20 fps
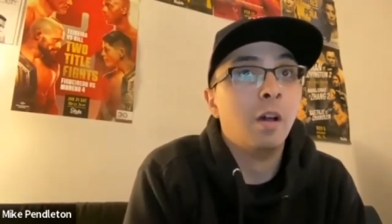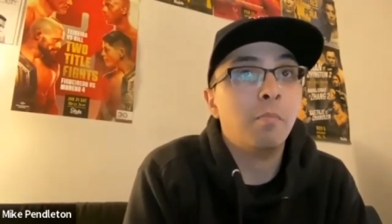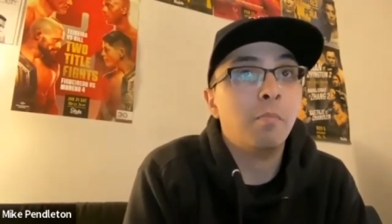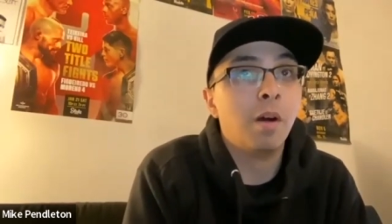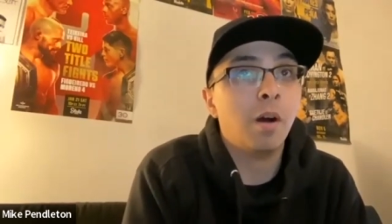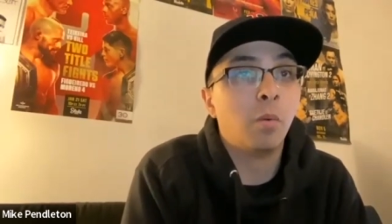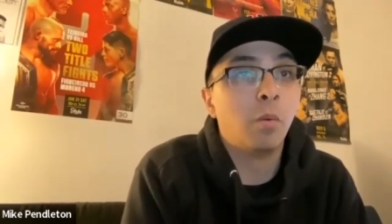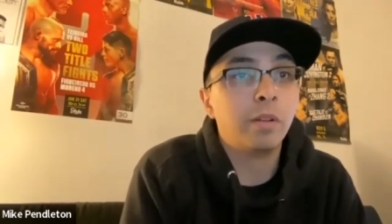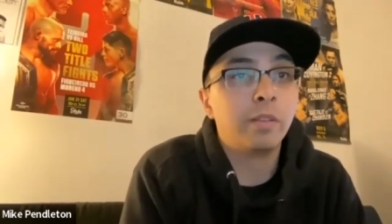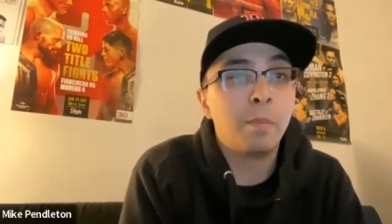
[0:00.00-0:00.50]

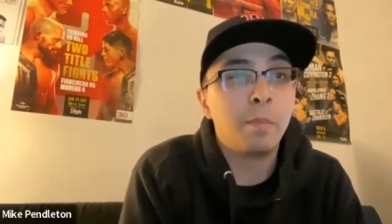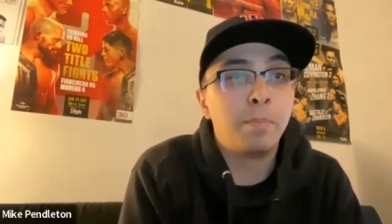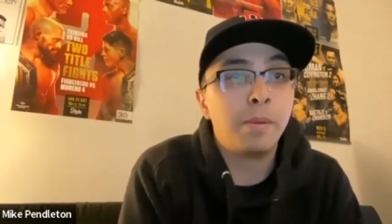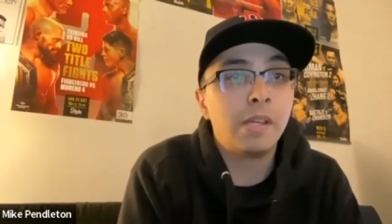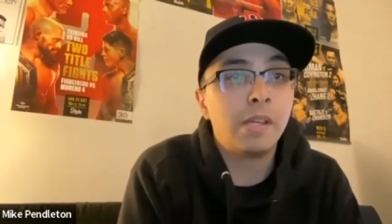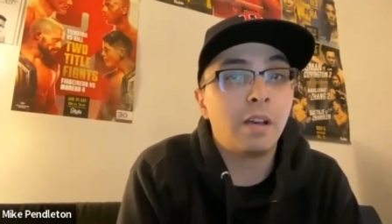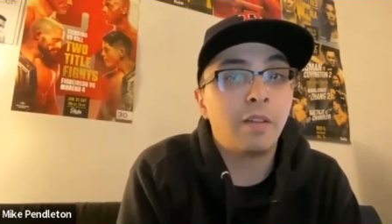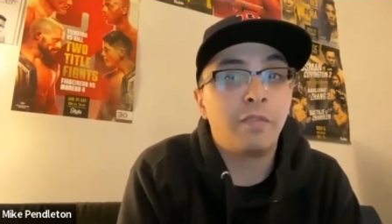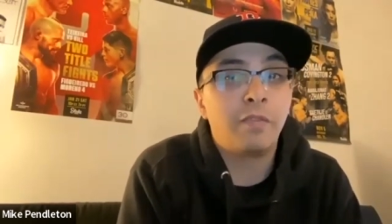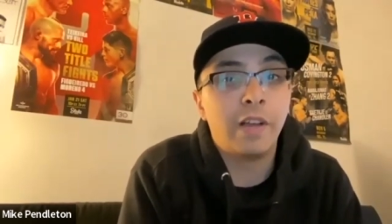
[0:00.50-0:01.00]
But with the
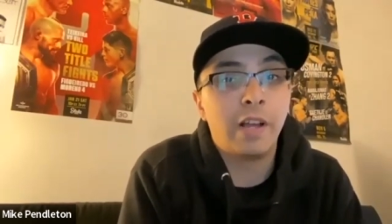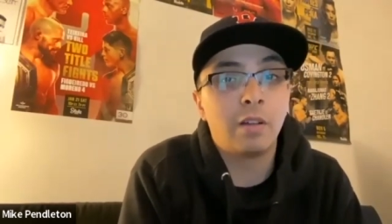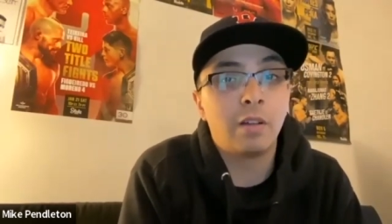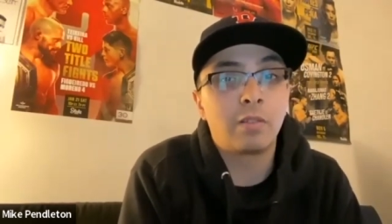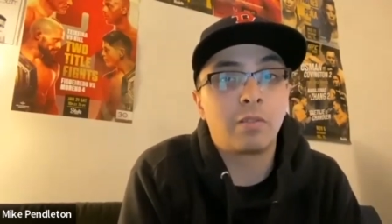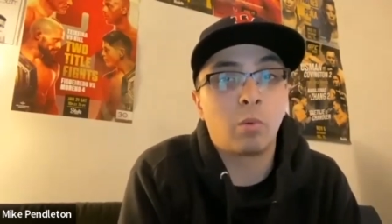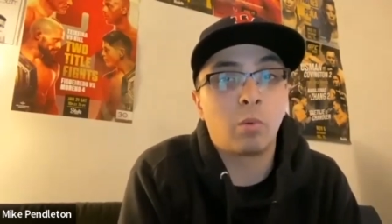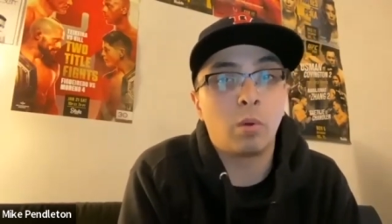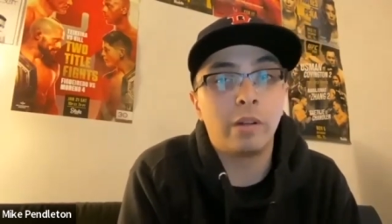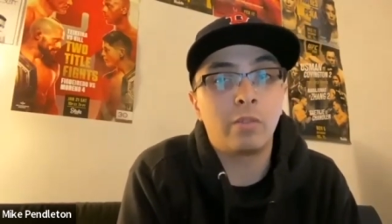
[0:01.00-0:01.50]
P F L
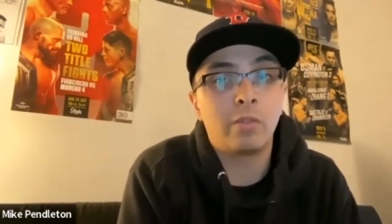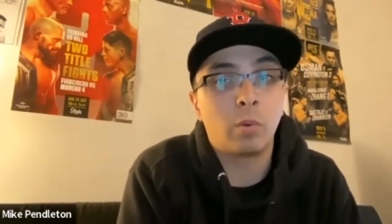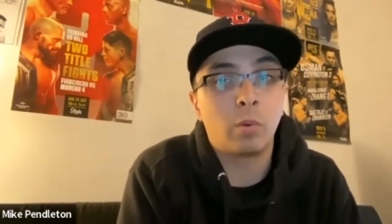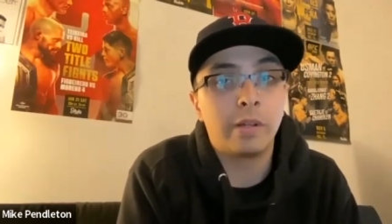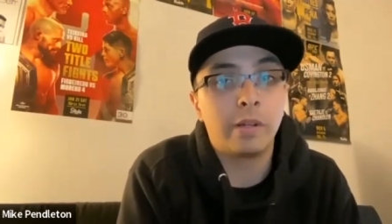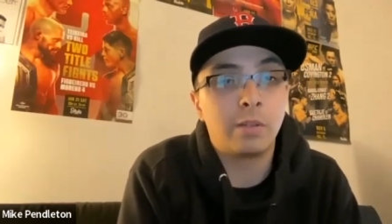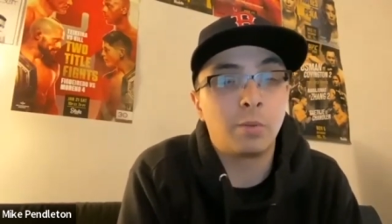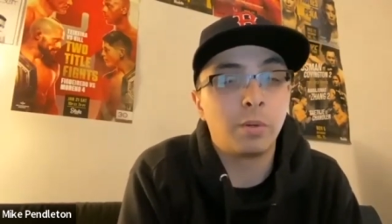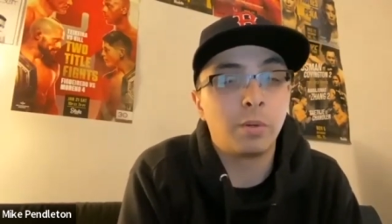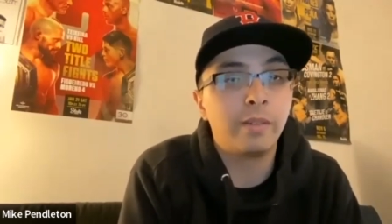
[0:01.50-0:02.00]
twenty
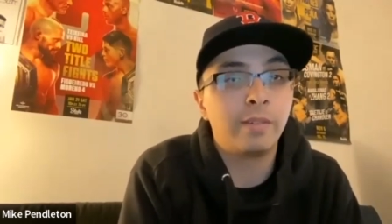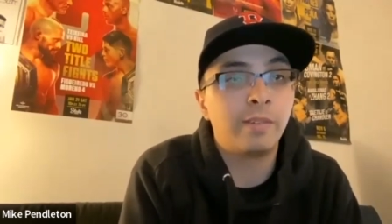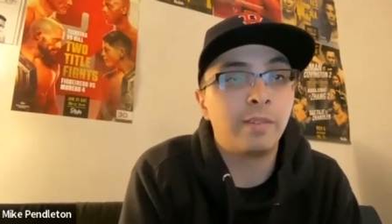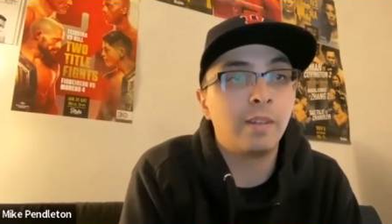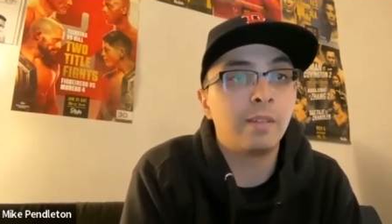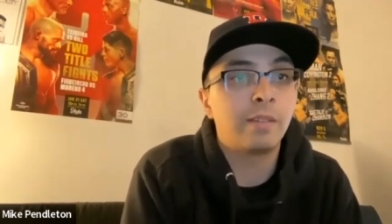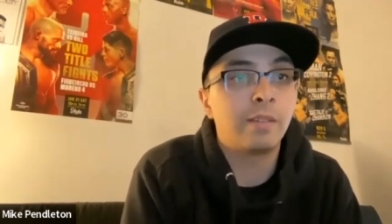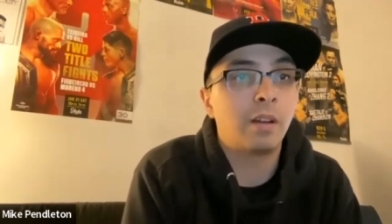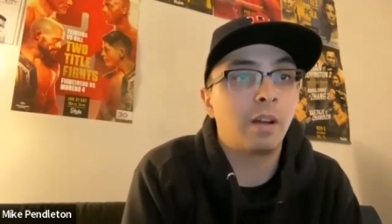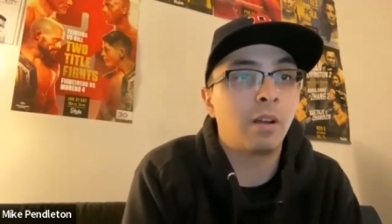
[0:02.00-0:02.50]
twenty-three
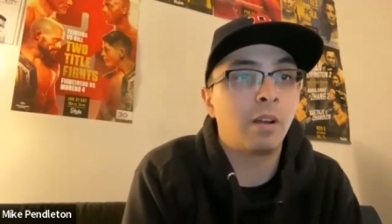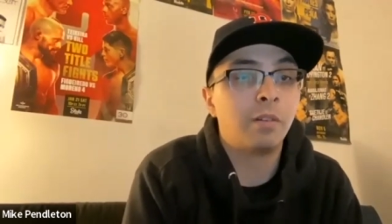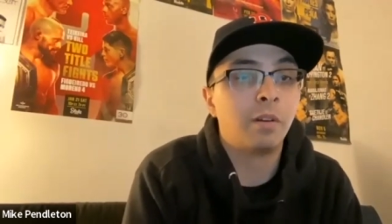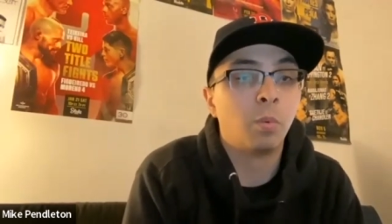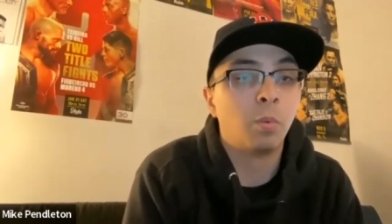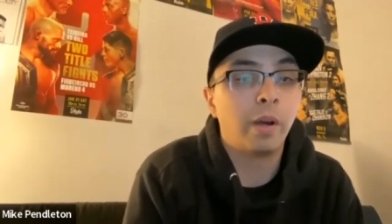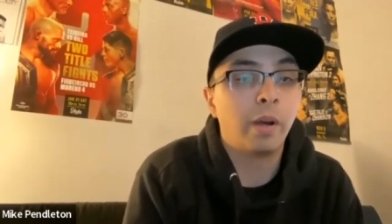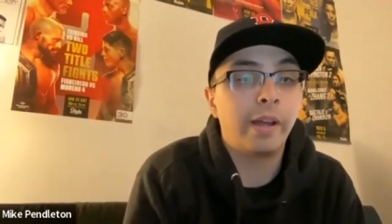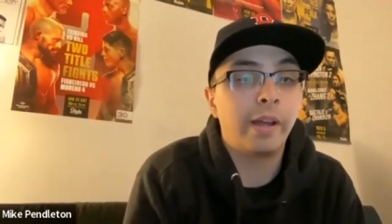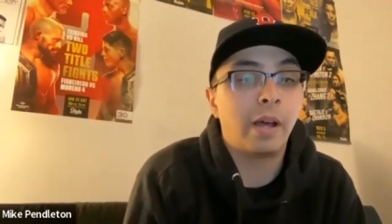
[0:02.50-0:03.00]
season
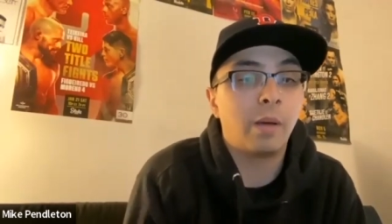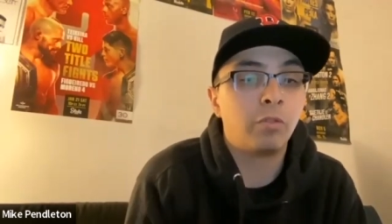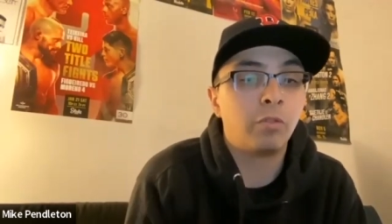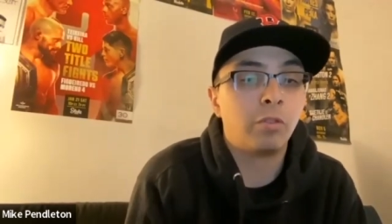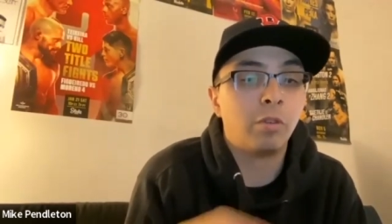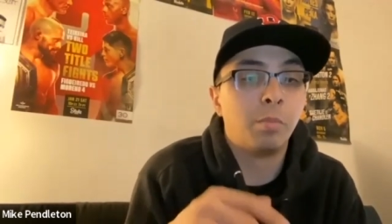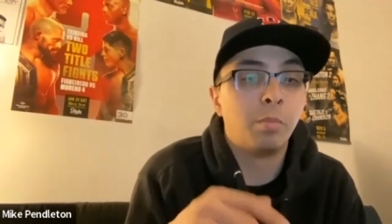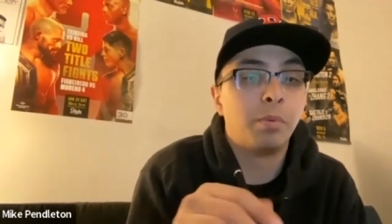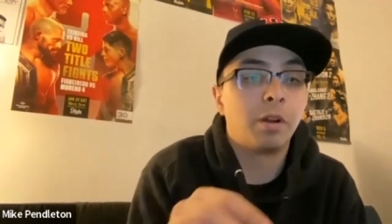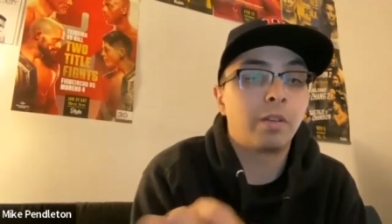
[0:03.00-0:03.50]
underway, I'm
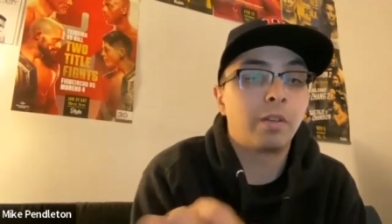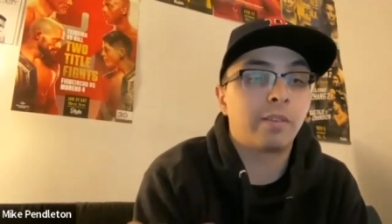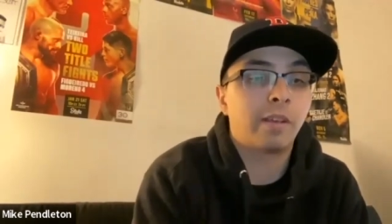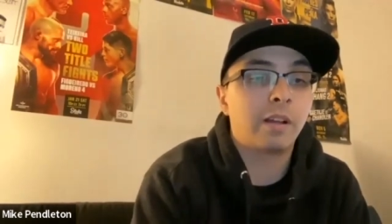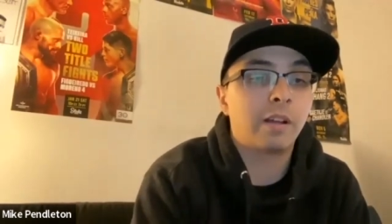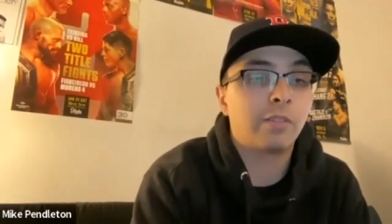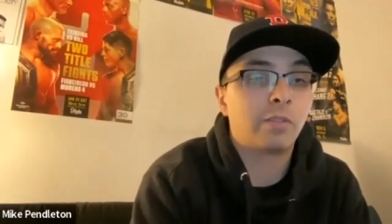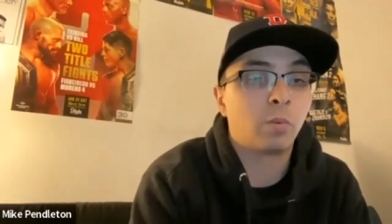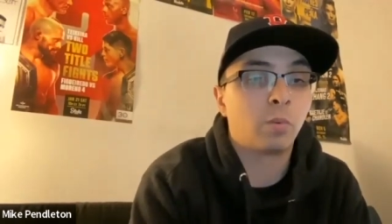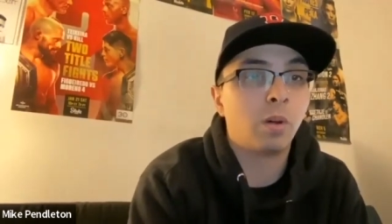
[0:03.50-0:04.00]
super
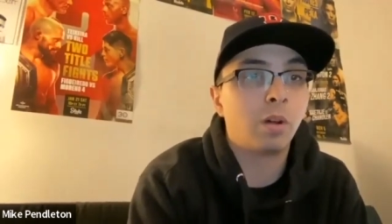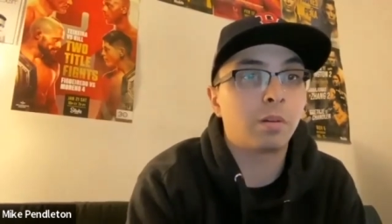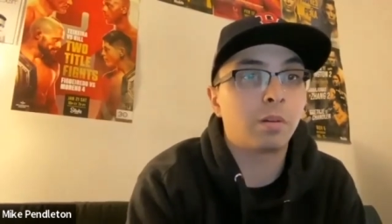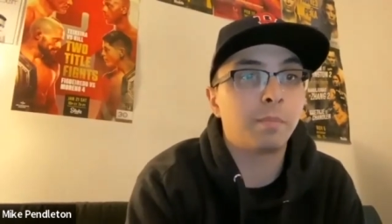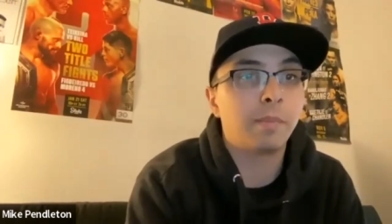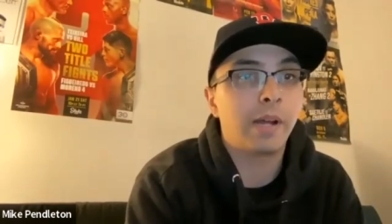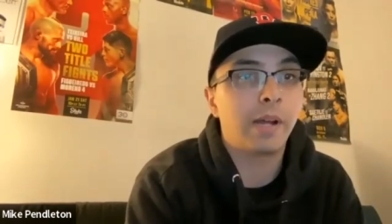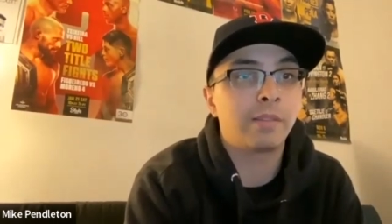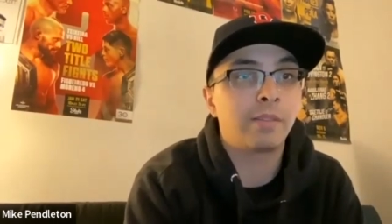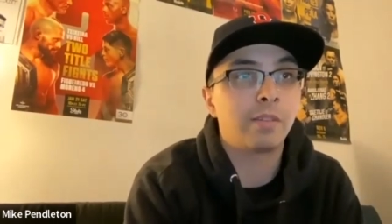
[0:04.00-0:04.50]
excited to welcome
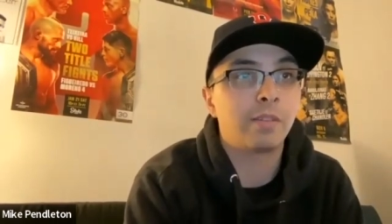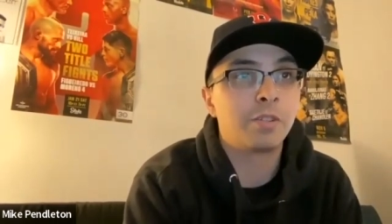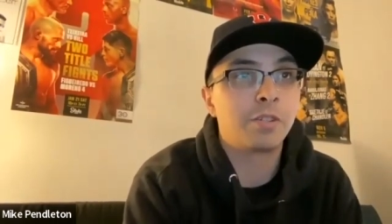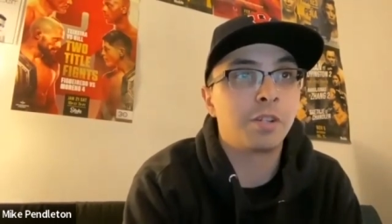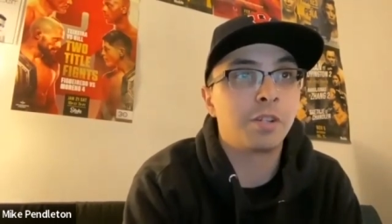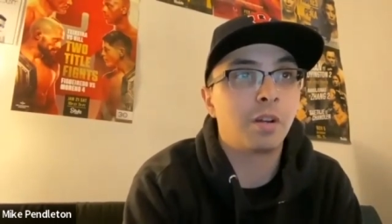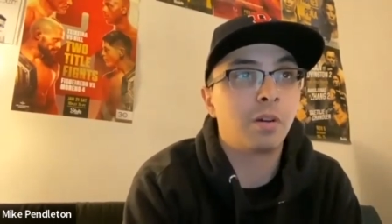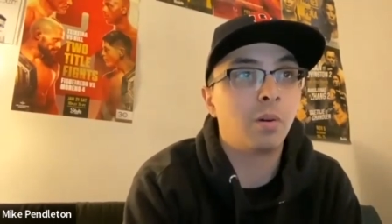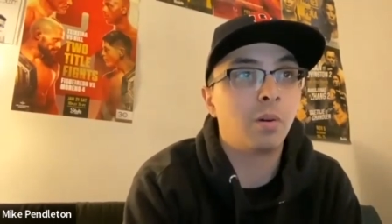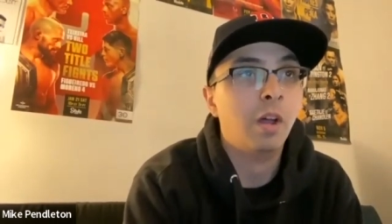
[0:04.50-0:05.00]
back to the
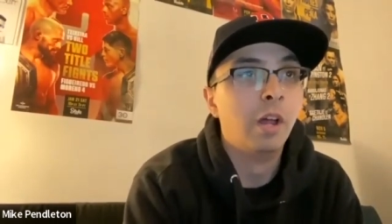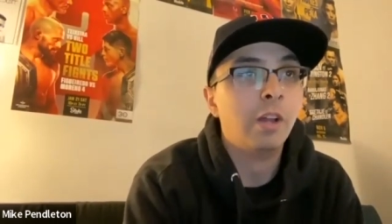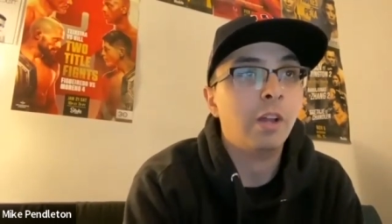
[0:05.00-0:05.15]
show.